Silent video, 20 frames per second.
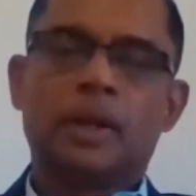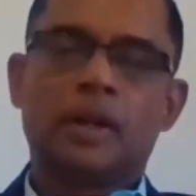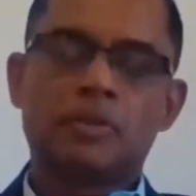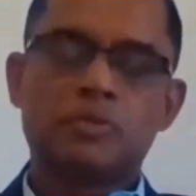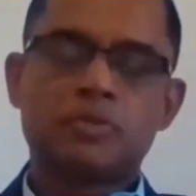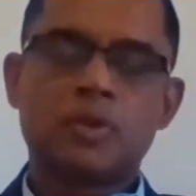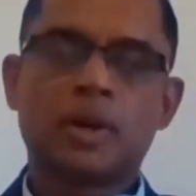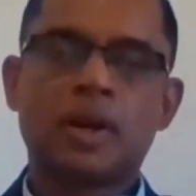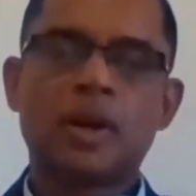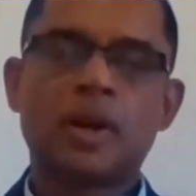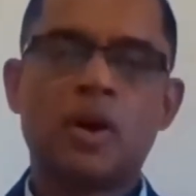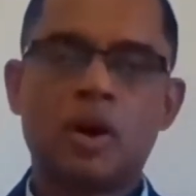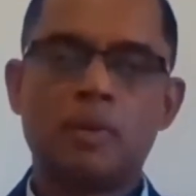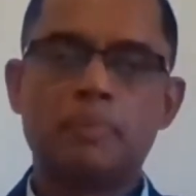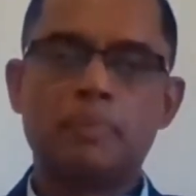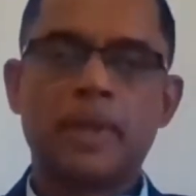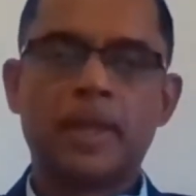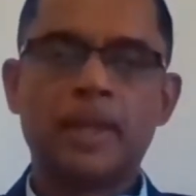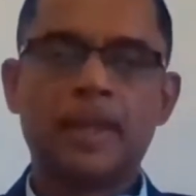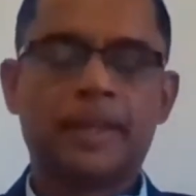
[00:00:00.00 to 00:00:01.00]
for a
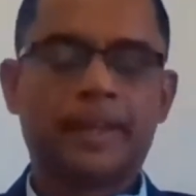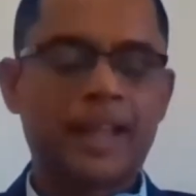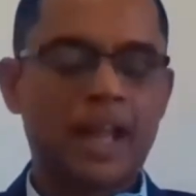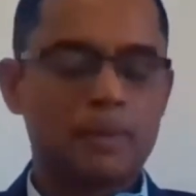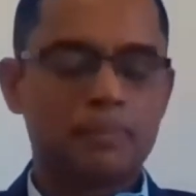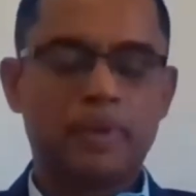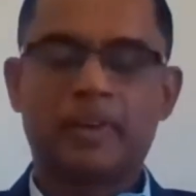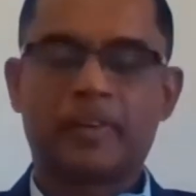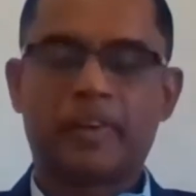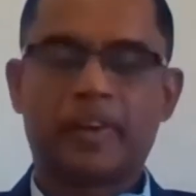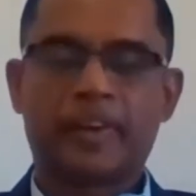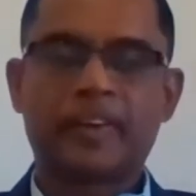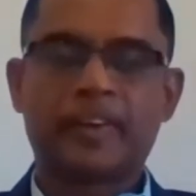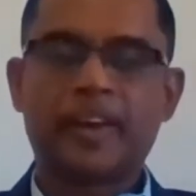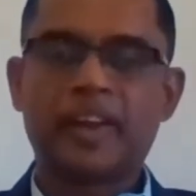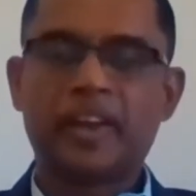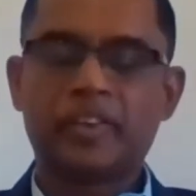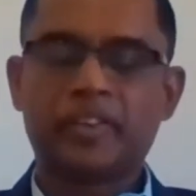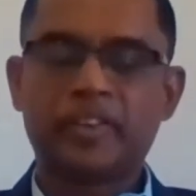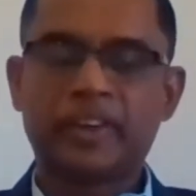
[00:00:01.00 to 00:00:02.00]
hobby it can be a
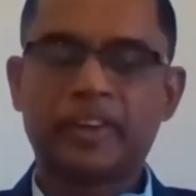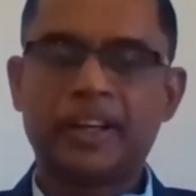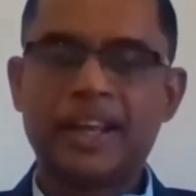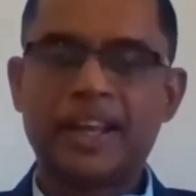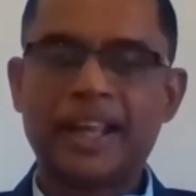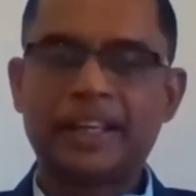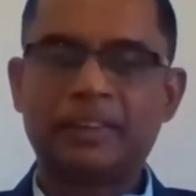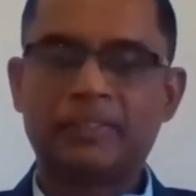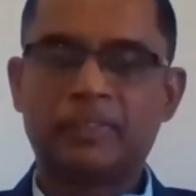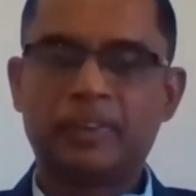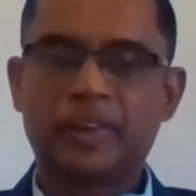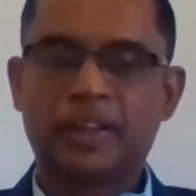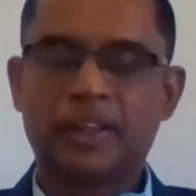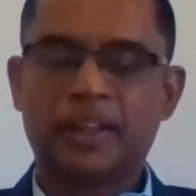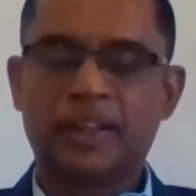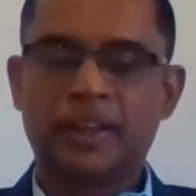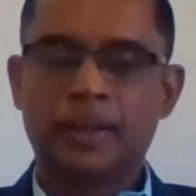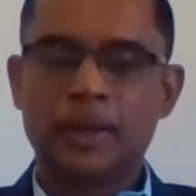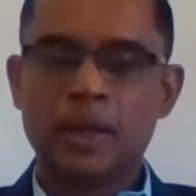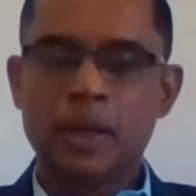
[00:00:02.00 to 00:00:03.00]
recreational
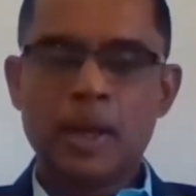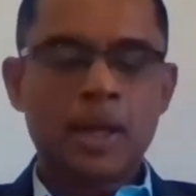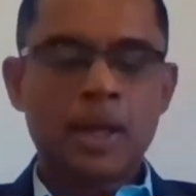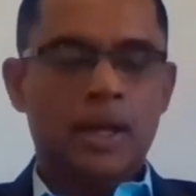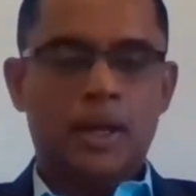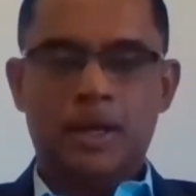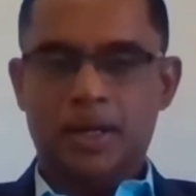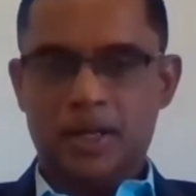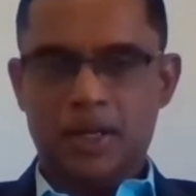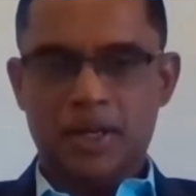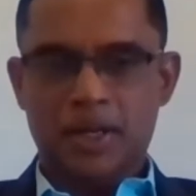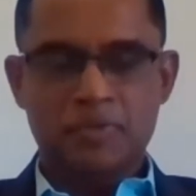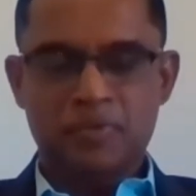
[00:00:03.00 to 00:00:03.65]
activity uh,